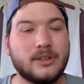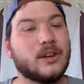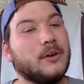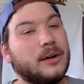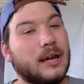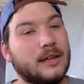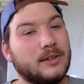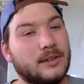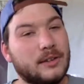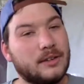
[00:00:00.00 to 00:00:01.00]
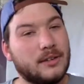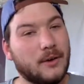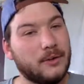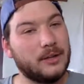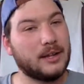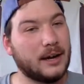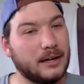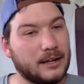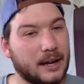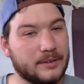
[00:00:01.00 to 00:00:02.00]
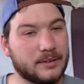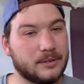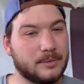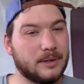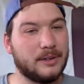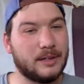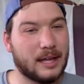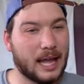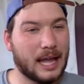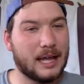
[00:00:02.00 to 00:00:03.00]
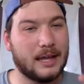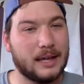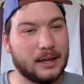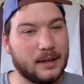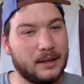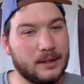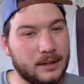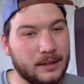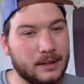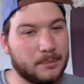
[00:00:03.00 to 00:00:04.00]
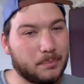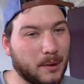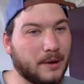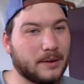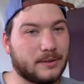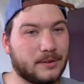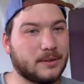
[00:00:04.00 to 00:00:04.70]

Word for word: So is Tony Tiny Dancer really a bust?